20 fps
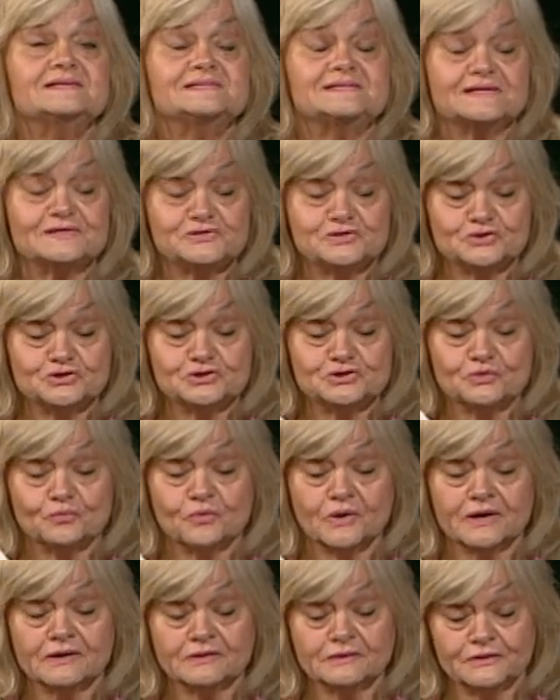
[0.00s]
It says you should
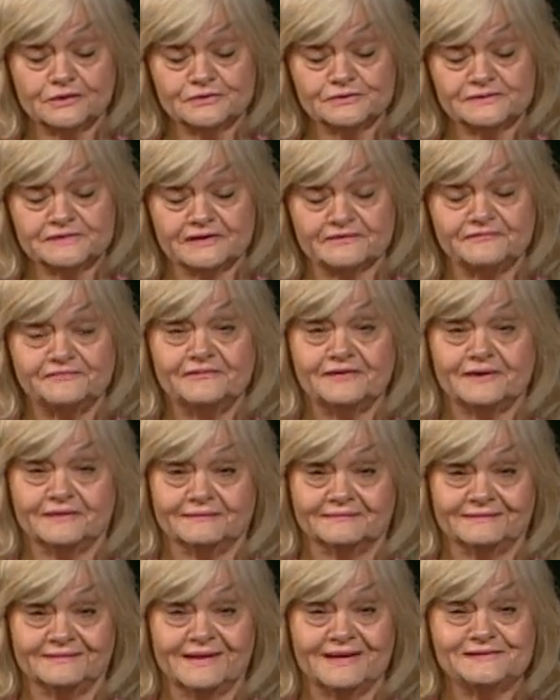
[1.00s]
wear clothes that
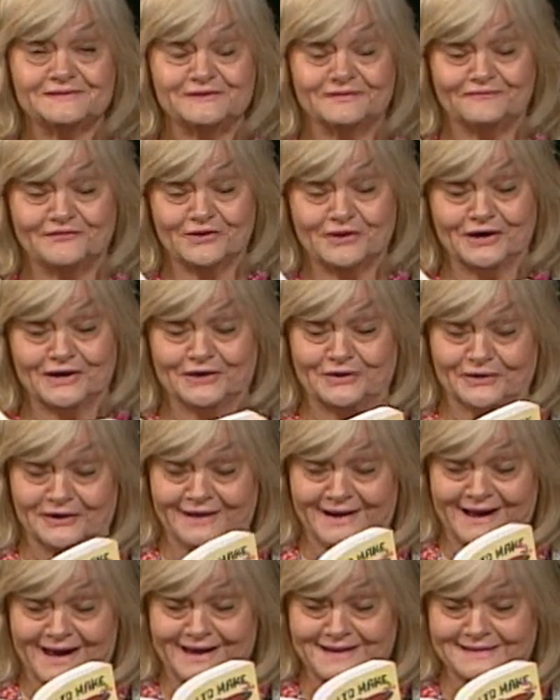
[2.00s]
fit. That's a very
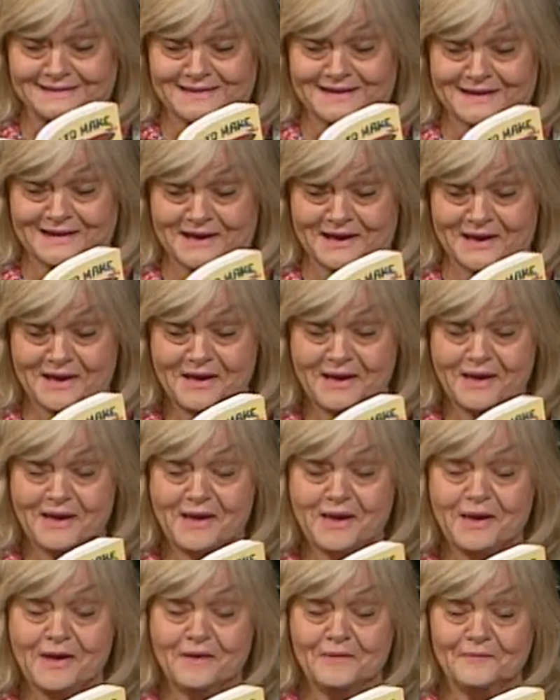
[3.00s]
good idea.